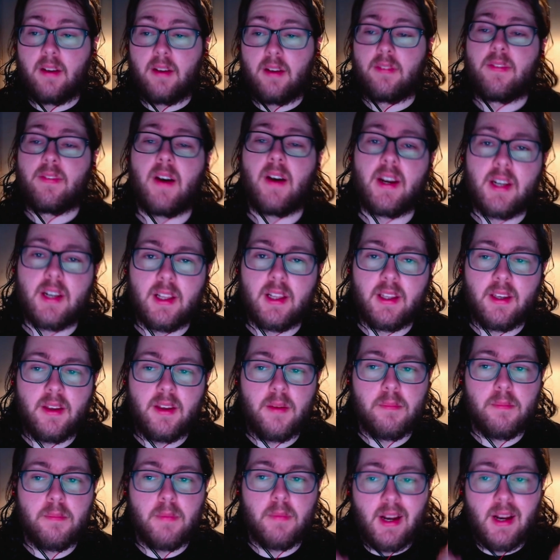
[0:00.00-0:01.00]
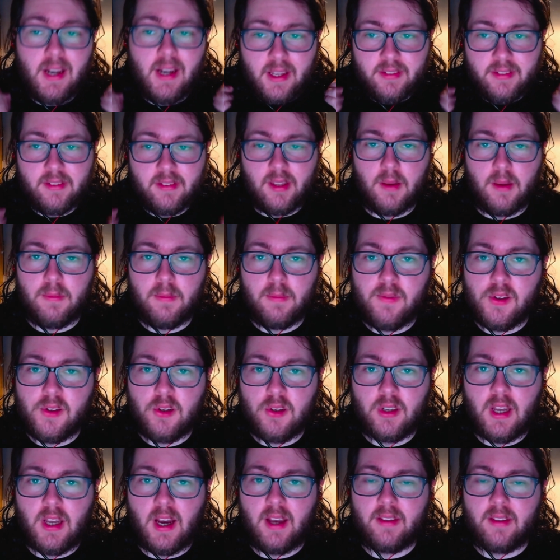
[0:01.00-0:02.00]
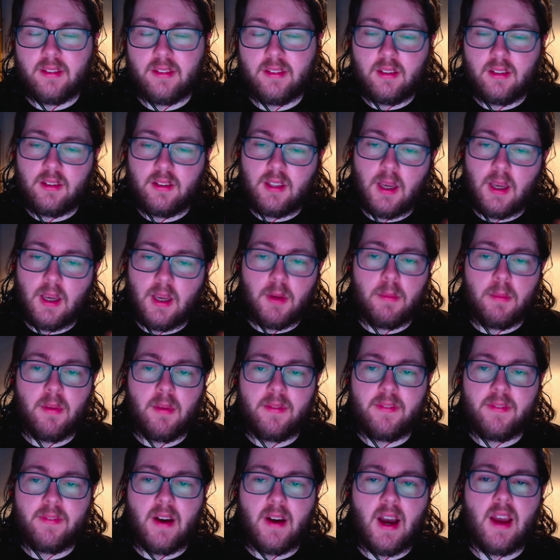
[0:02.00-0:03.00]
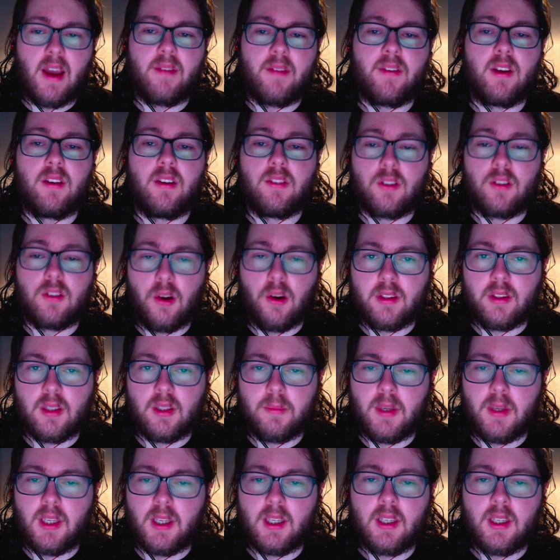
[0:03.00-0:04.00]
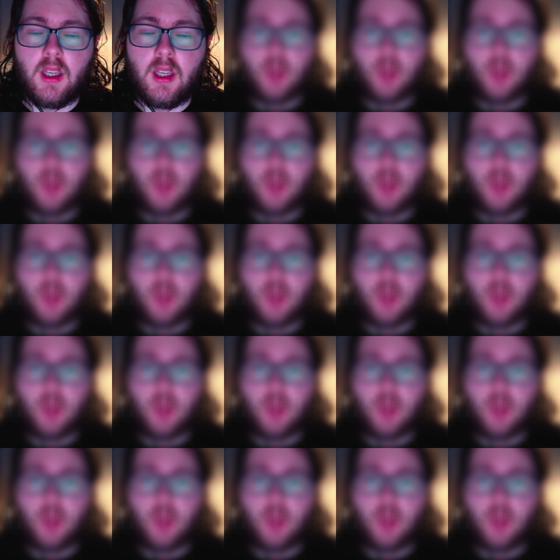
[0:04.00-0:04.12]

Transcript: And finally, my last tip for you guys, tip number 5 is going to be